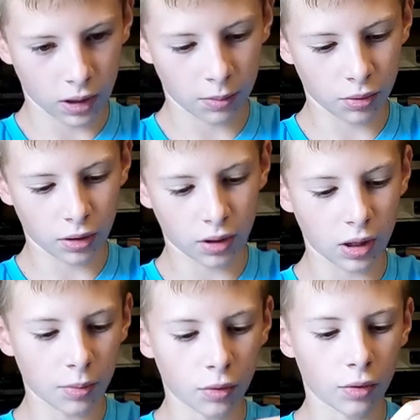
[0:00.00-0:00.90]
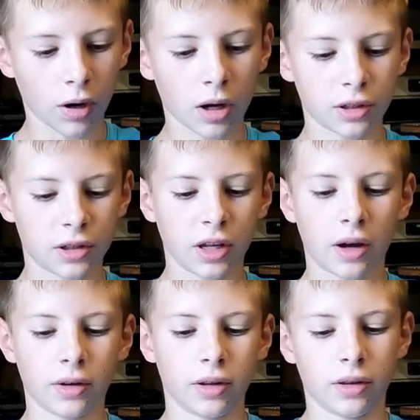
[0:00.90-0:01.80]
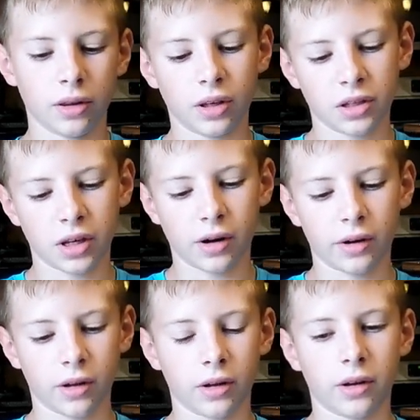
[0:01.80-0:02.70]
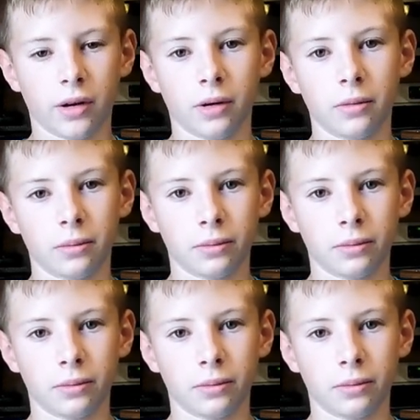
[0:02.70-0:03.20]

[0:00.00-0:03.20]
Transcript: I put a couple rocks down in this area here.